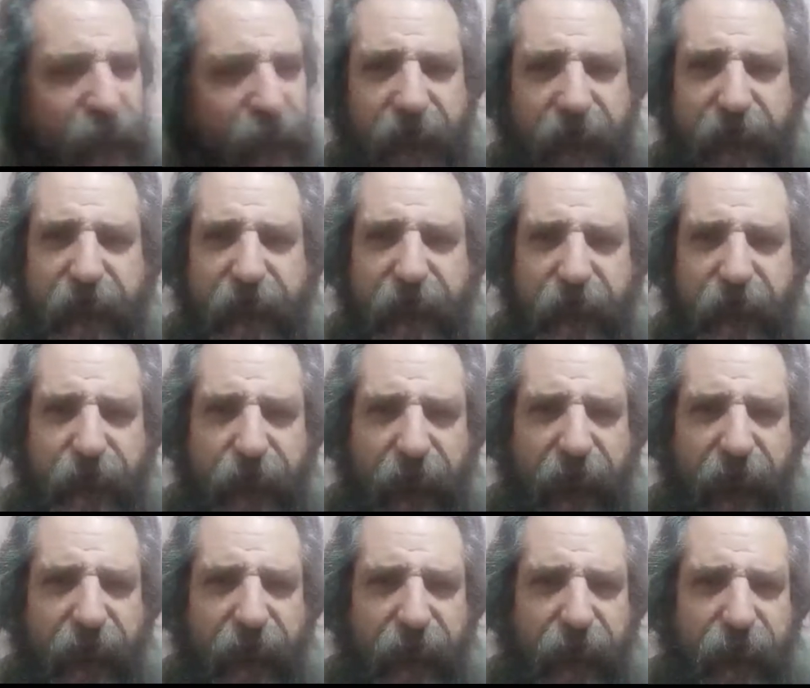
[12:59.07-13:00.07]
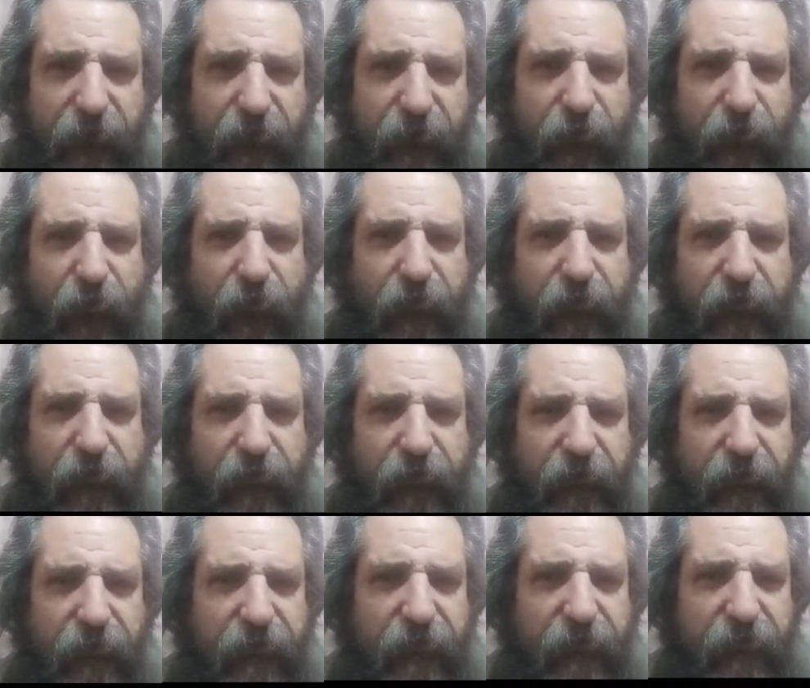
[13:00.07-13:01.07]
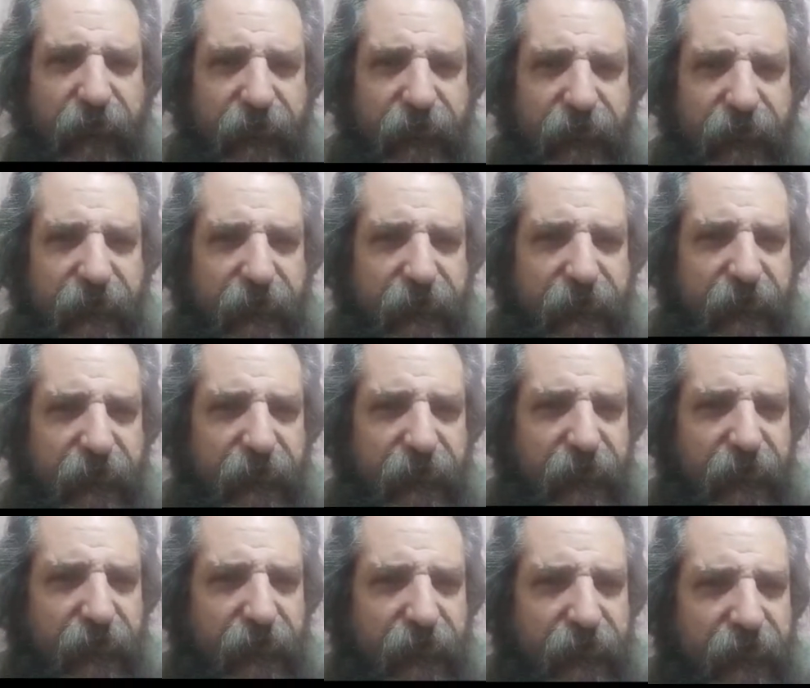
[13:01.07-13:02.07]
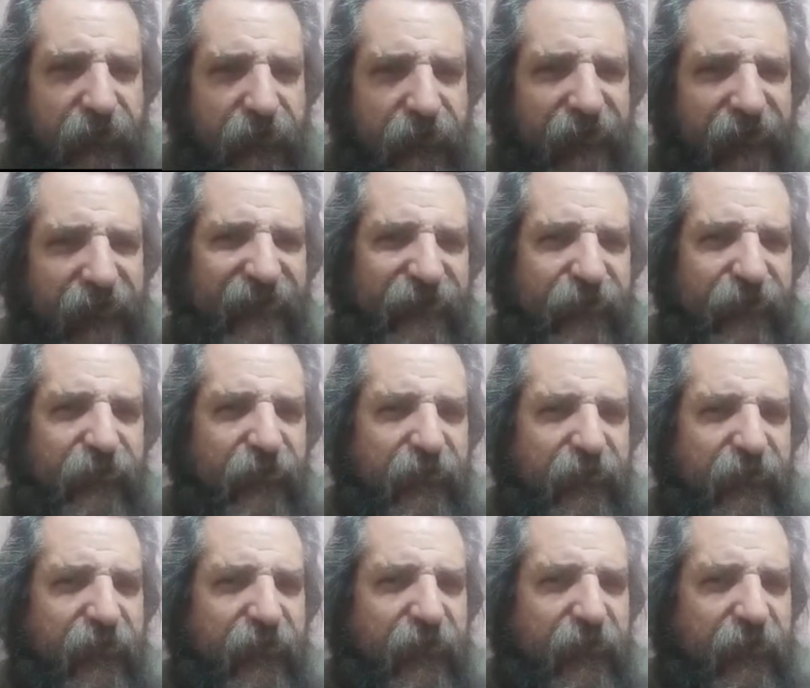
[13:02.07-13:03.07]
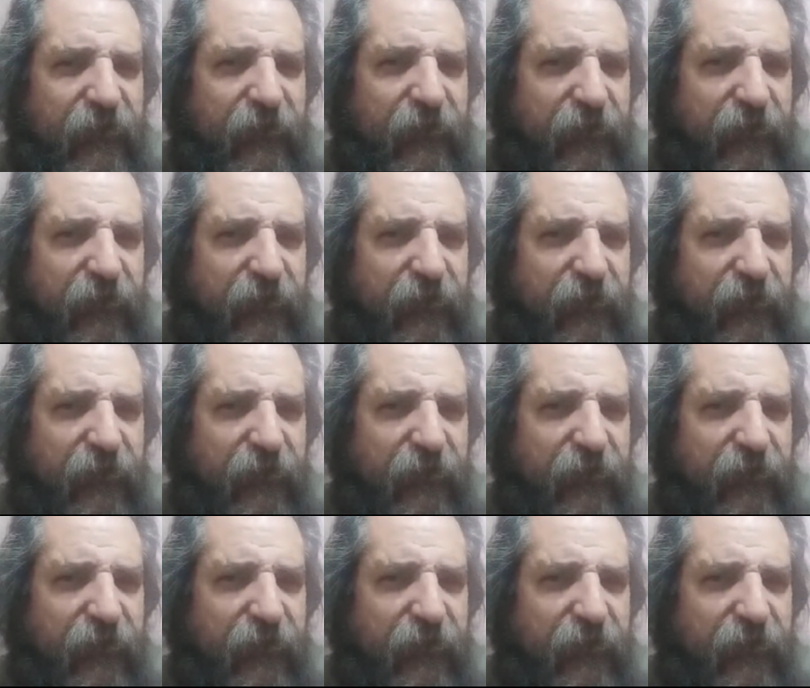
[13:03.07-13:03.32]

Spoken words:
you bathe with good water. You know, it's a lesser clean